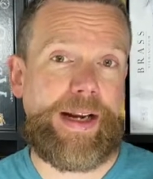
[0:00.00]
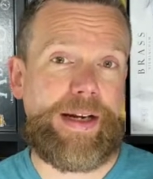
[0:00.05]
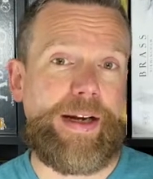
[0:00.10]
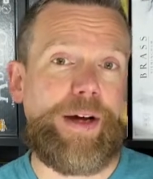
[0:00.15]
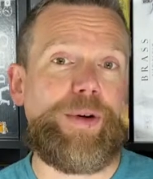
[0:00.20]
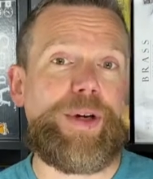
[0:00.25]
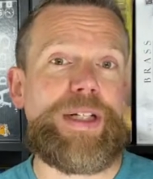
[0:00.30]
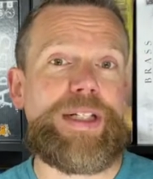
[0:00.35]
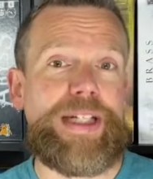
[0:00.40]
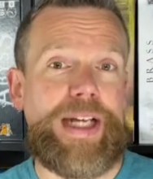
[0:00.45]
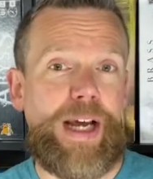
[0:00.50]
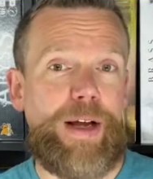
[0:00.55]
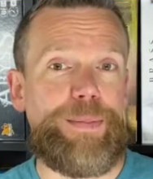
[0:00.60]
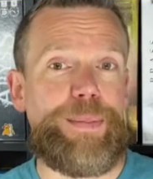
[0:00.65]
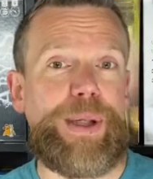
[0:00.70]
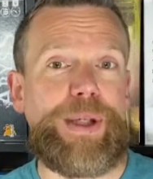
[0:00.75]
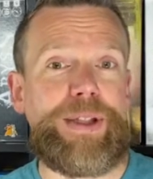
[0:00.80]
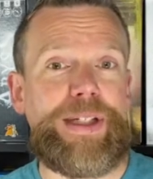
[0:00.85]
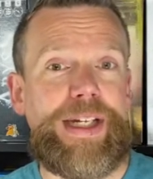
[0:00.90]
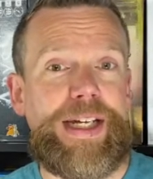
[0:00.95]
Now, a deck
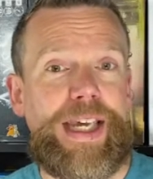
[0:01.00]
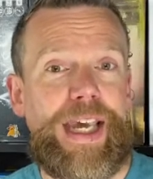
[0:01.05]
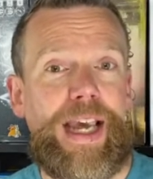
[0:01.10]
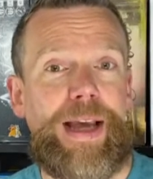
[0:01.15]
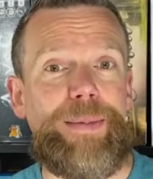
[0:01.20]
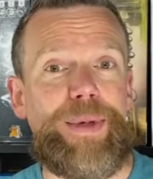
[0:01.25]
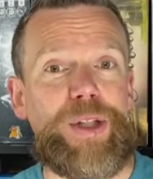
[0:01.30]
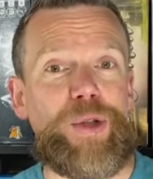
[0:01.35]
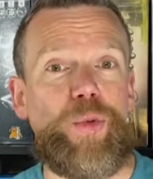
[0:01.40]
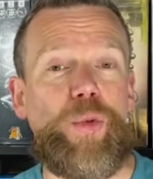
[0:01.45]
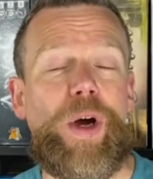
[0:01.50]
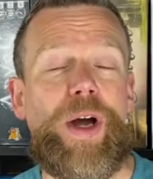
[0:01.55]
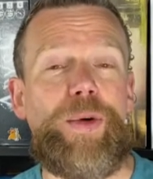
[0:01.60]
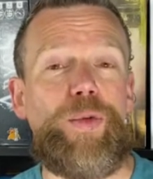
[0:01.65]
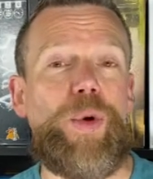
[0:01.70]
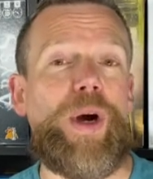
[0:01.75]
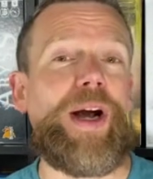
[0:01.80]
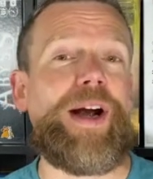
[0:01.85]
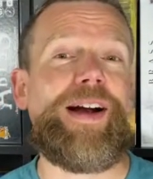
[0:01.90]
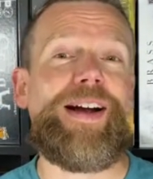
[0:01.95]
building game is one
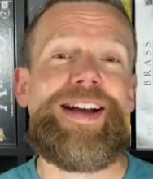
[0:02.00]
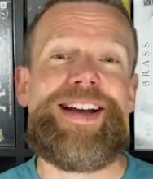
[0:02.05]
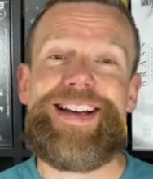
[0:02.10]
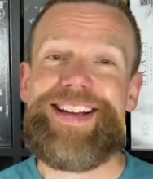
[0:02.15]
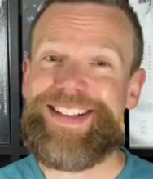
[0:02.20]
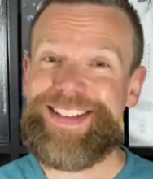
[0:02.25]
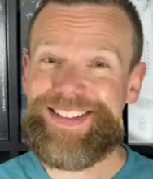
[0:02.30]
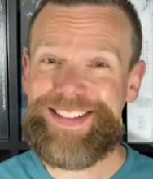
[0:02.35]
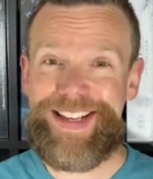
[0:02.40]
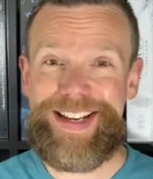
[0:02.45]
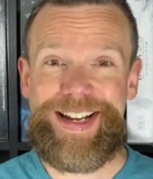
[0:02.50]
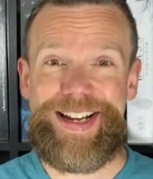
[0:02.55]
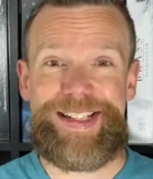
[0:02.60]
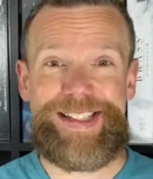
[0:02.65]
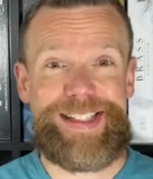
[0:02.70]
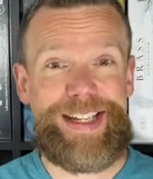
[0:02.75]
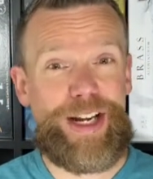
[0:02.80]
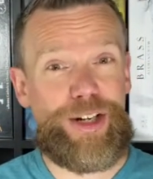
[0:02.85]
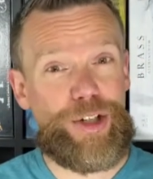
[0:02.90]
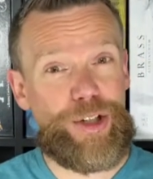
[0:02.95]
where, like I
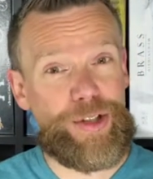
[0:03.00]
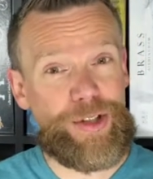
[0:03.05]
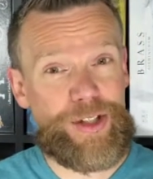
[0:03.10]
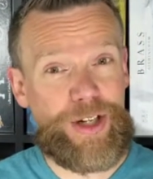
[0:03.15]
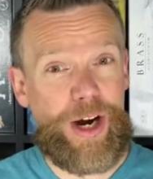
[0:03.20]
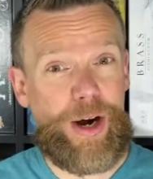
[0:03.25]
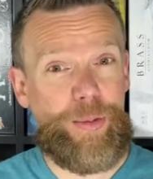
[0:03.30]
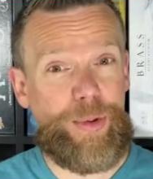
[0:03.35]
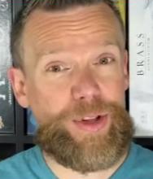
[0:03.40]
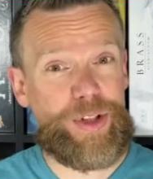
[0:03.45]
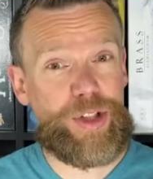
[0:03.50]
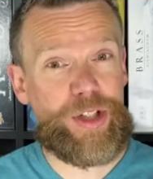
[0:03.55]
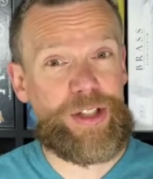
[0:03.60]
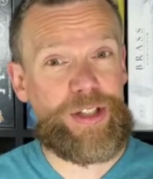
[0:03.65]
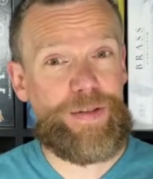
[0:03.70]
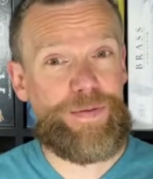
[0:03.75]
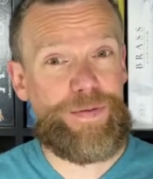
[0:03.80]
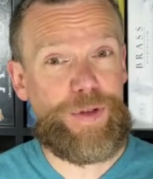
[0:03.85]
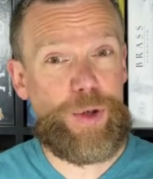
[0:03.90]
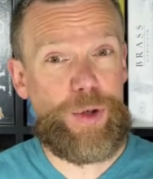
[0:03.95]
said, you start with just a
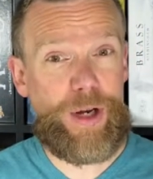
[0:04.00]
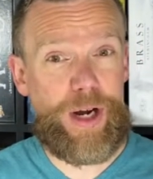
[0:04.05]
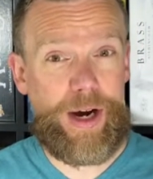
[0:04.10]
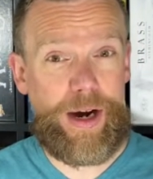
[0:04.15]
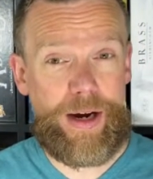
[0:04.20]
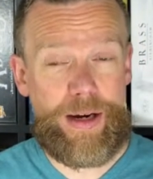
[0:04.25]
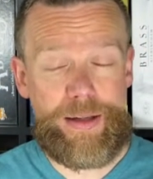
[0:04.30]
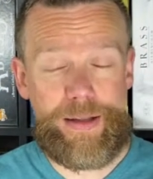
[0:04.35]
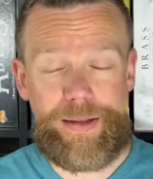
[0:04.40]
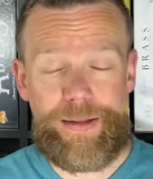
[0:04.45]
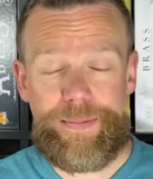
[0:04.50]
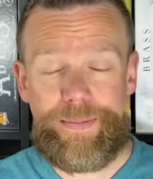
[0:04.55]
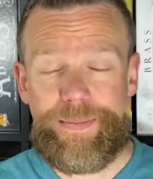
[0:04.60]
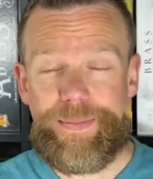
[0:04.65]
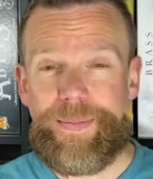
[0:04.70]
few cards